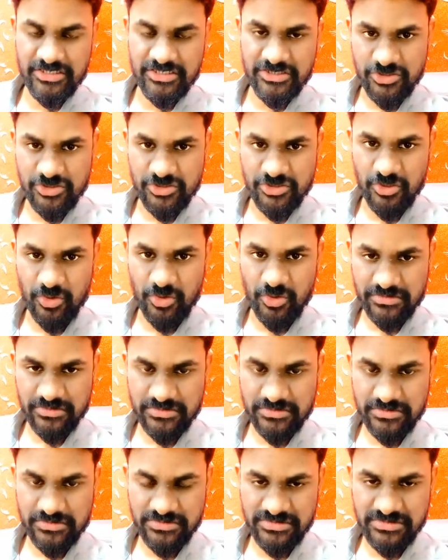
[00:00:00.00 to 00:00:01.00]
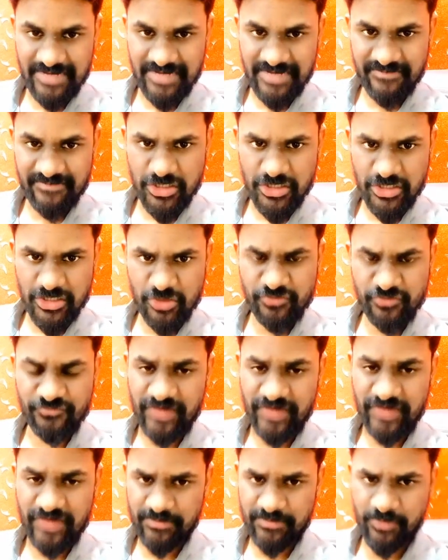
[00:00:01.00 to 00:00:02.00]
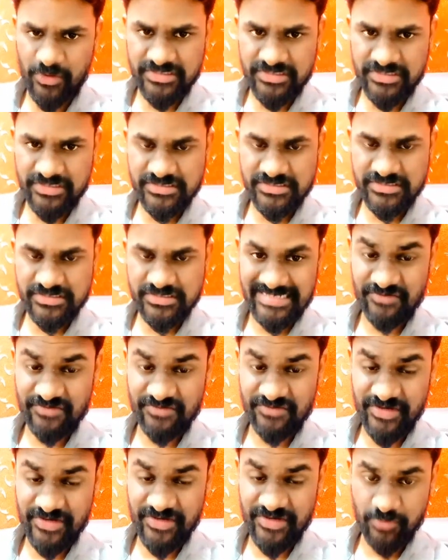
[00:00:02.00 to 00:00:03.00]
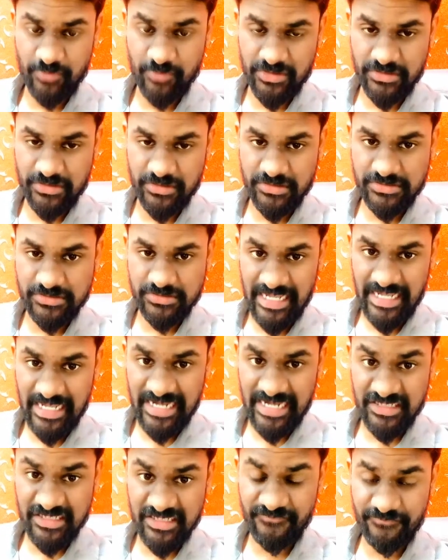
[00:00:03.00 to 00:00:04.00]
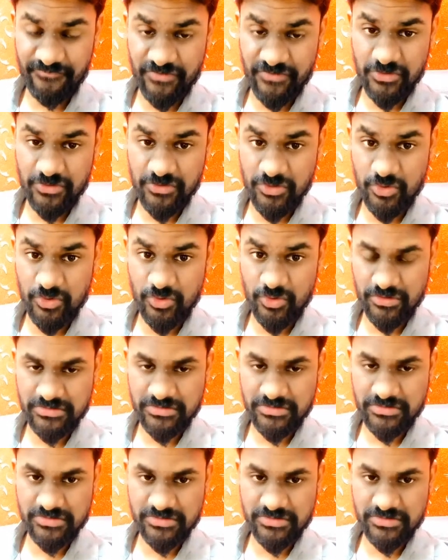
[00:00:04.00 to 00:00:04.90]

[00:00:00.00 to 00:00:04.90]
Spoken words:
So I will tell you 5 points that are very important, and if you do